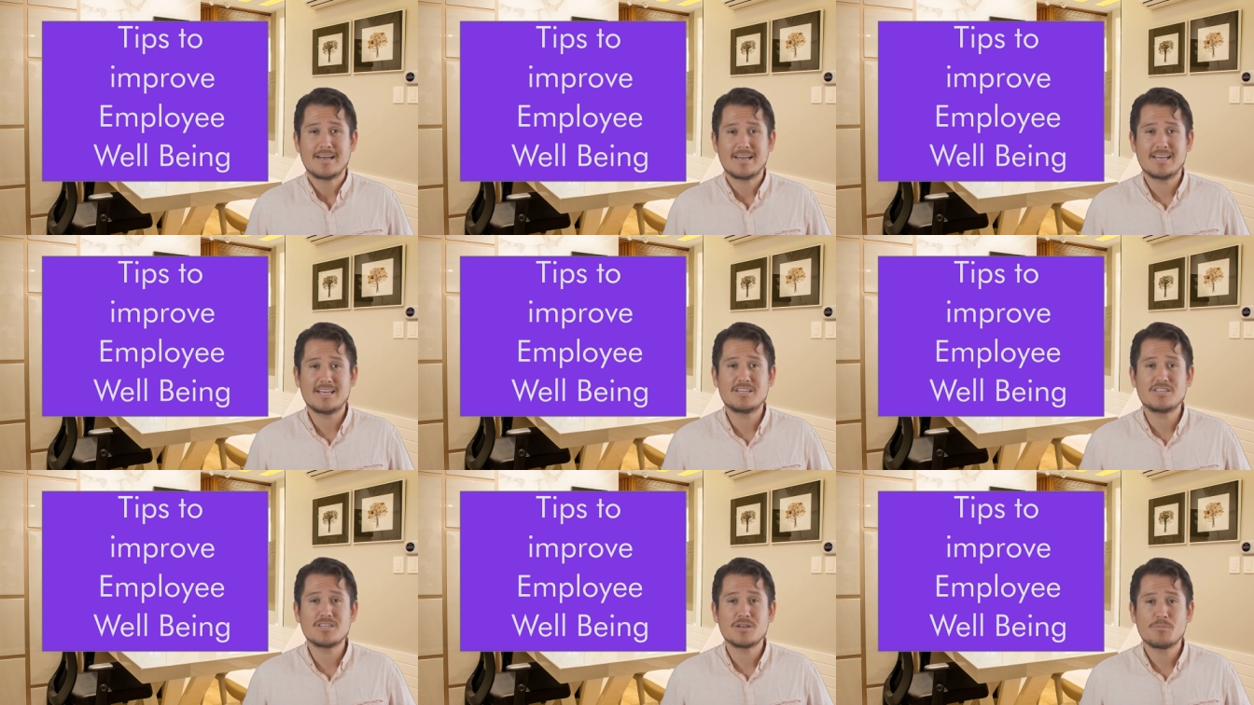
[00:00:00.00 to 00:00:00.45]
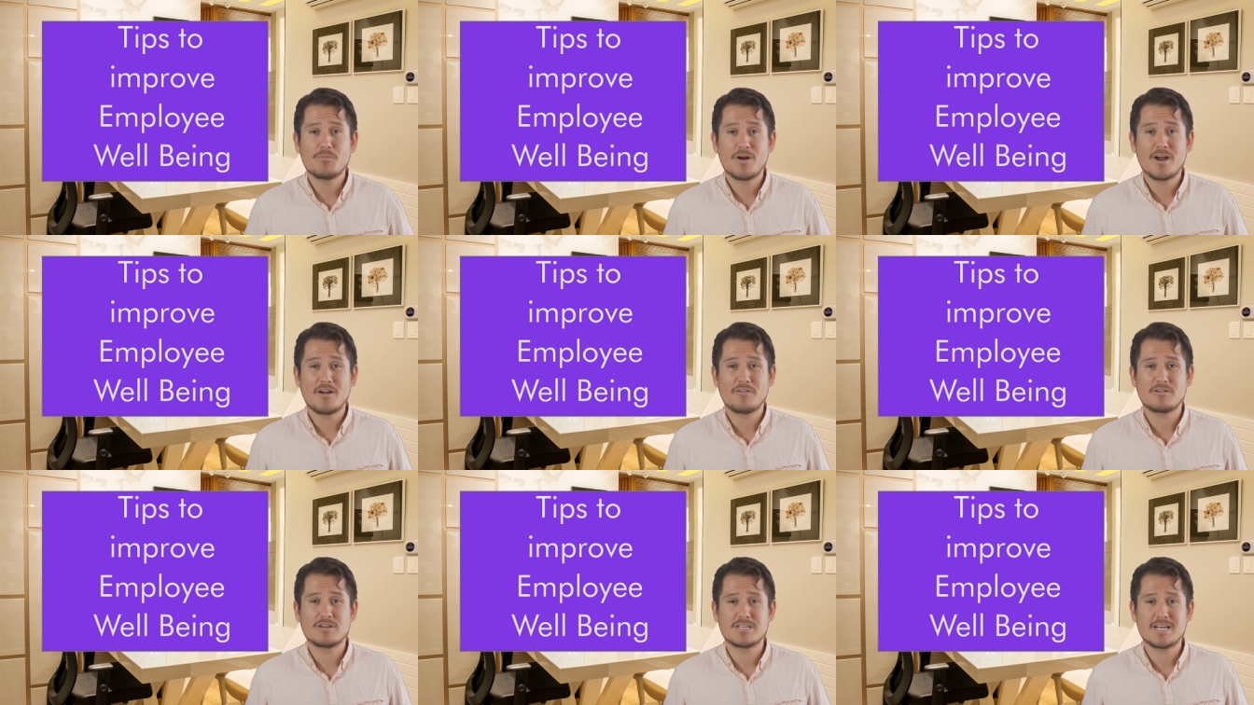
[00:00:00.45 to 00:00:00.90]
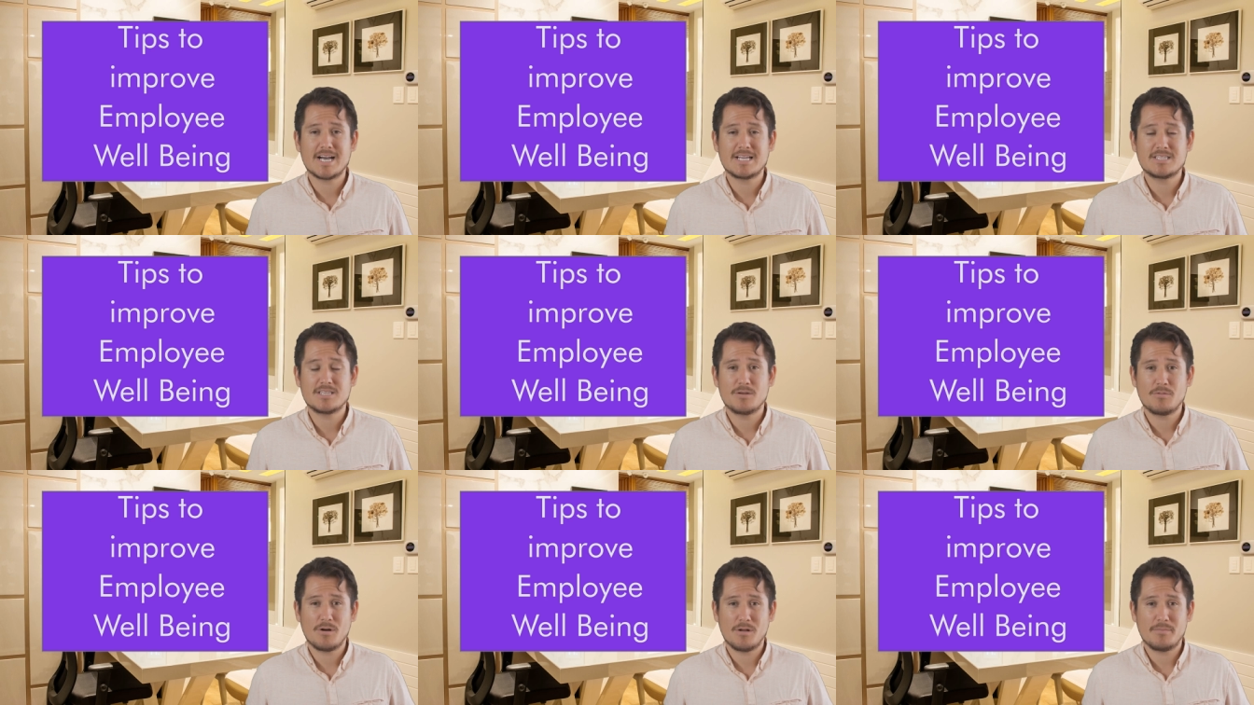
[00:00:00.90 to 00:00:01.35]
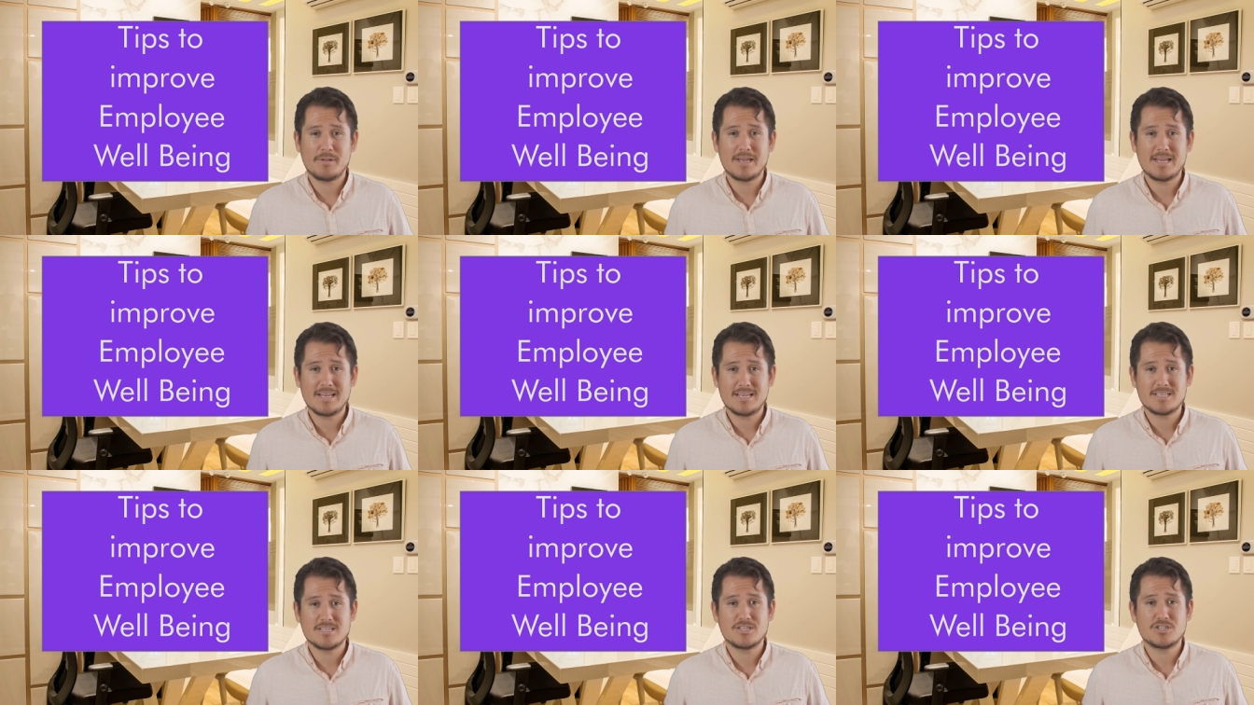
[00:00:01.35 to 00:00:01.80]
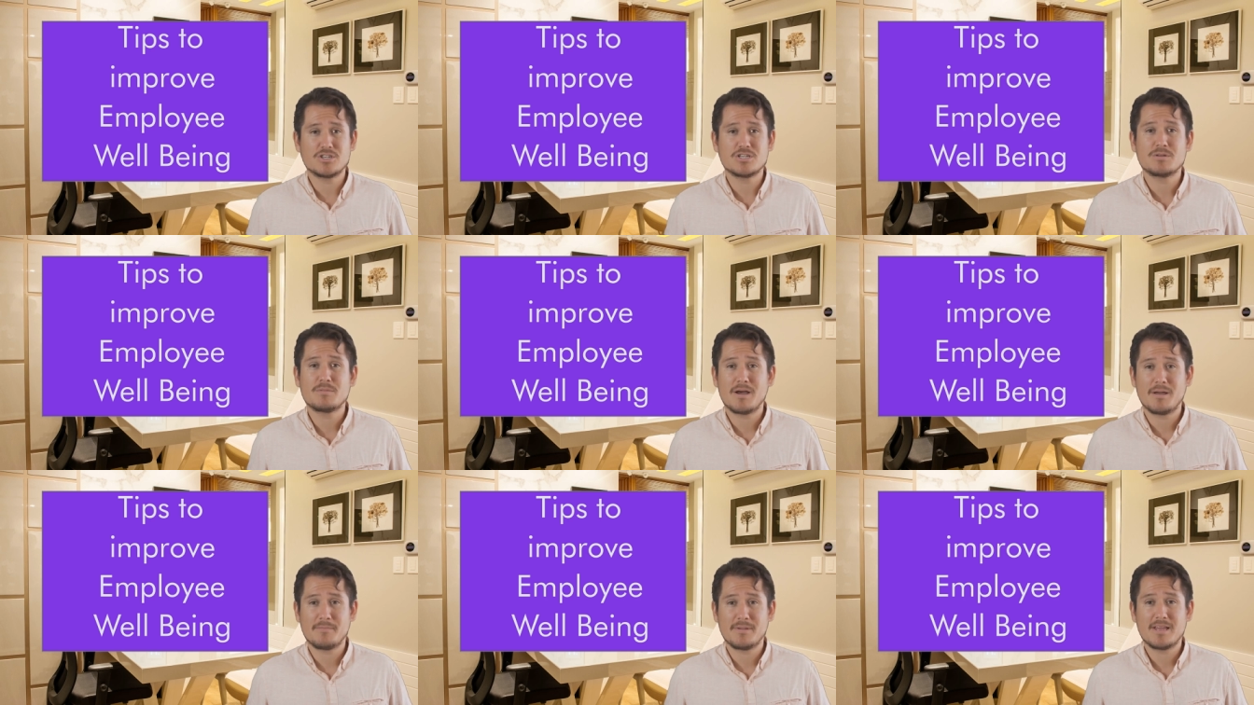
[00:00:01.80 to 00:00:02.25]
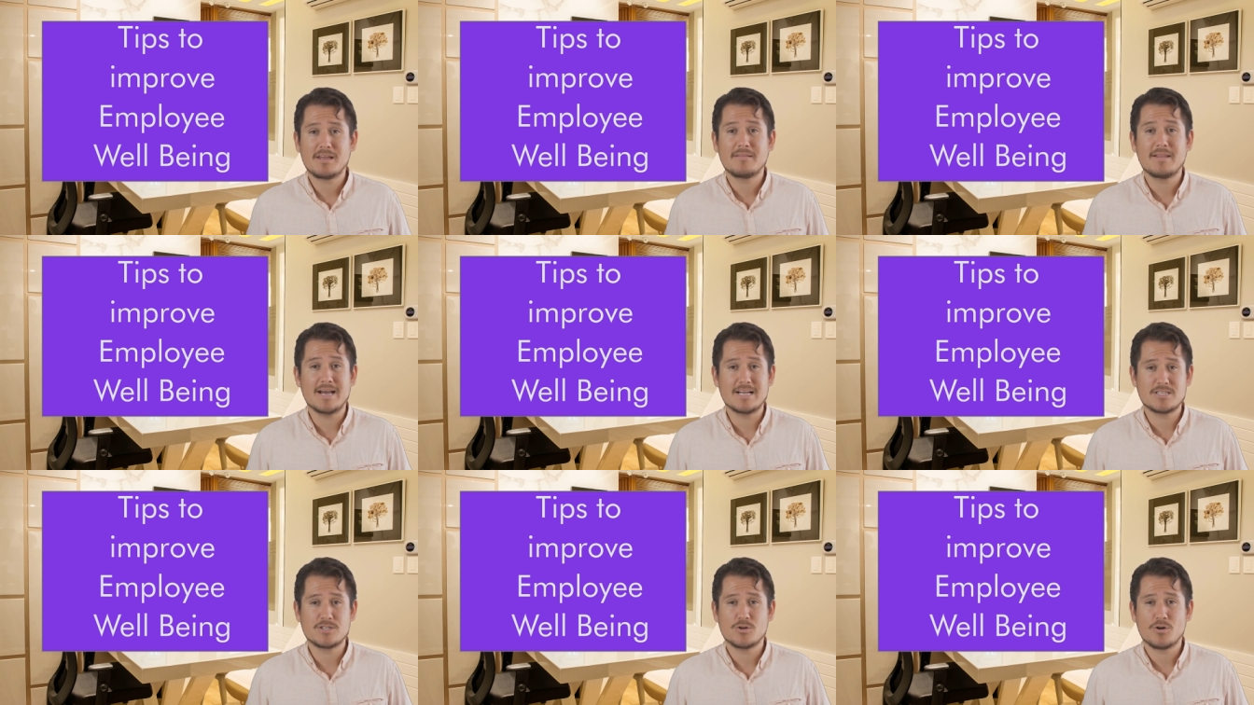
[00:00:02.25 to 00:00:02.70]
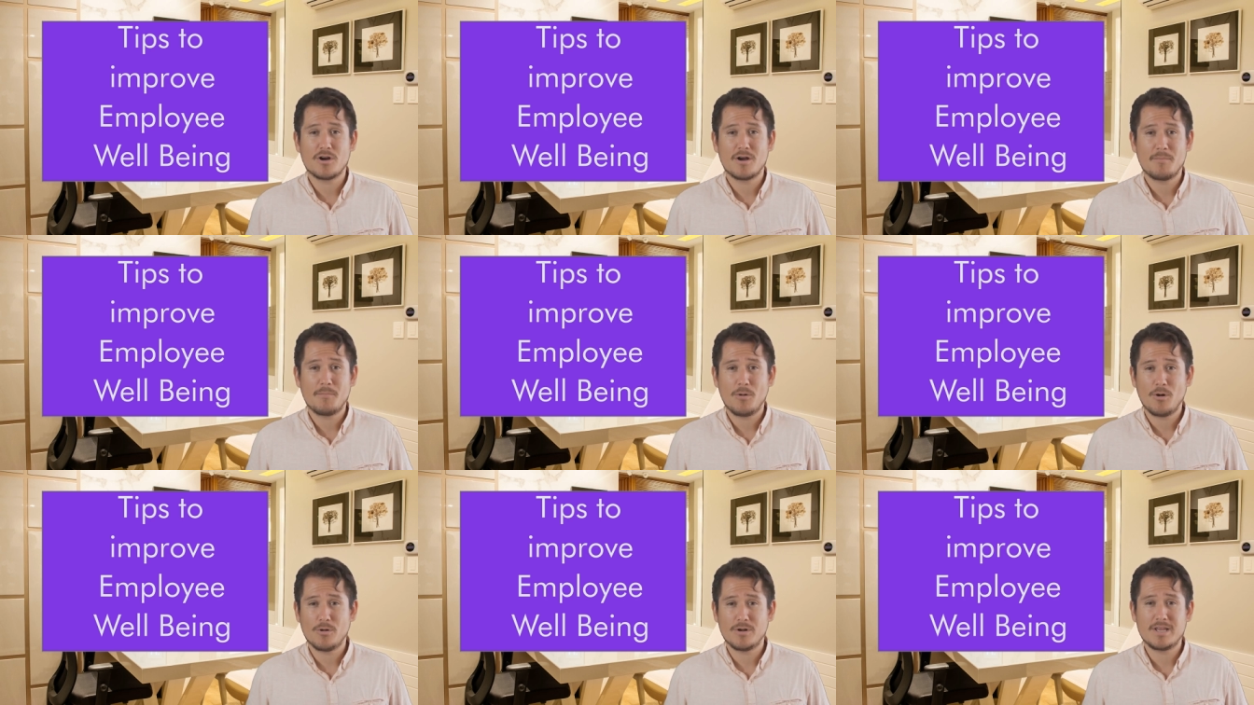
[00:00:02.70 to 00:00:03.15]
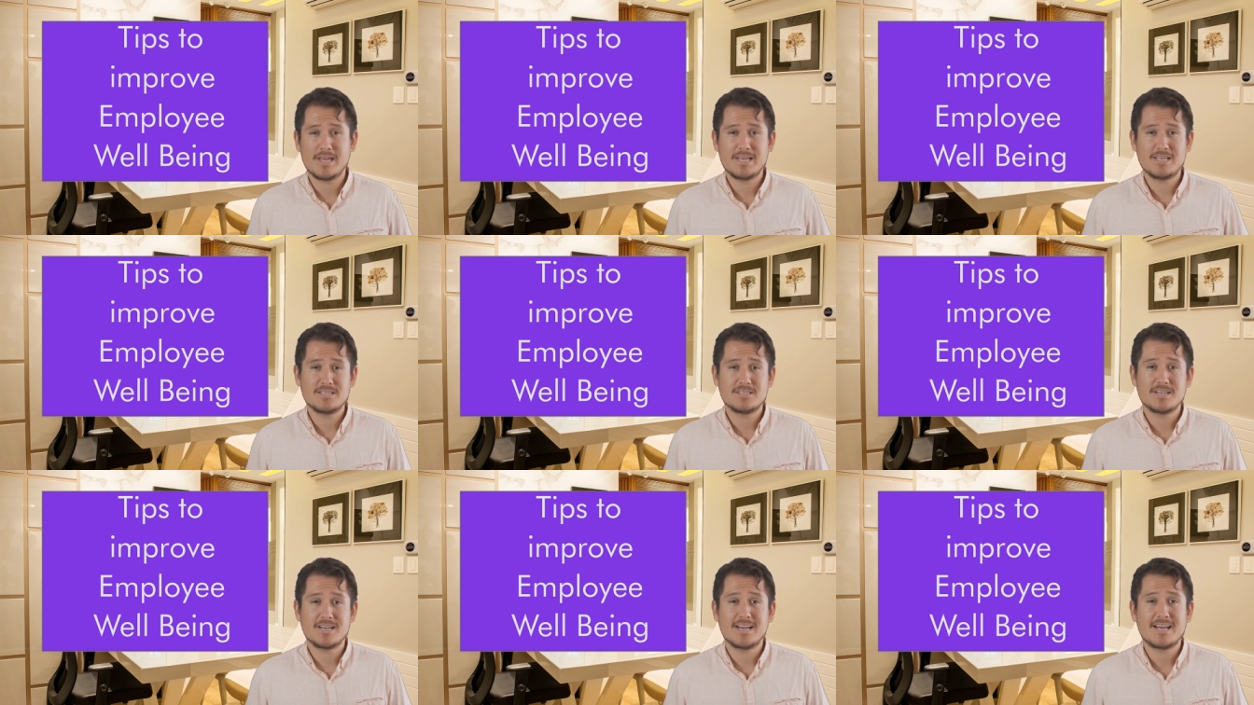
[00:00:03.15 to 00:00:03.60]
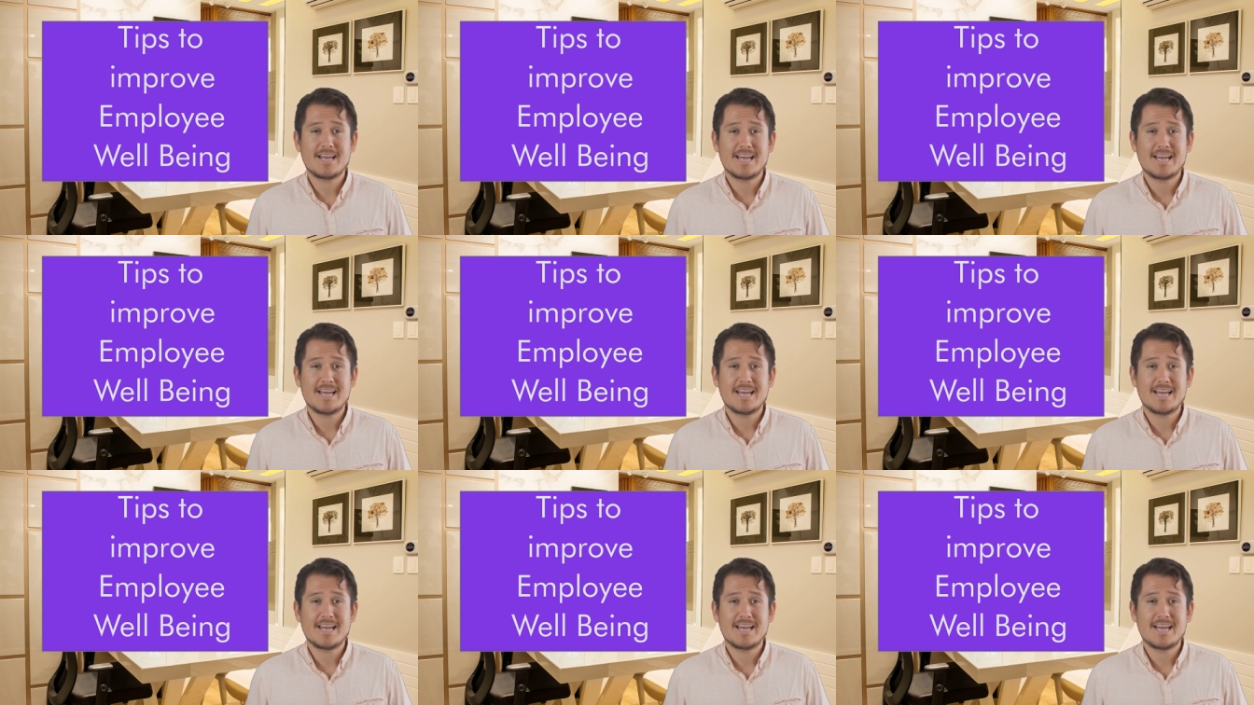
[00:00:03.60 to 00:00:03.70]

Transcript: You see, prioritizing well-being isn't just about being nice to our employees.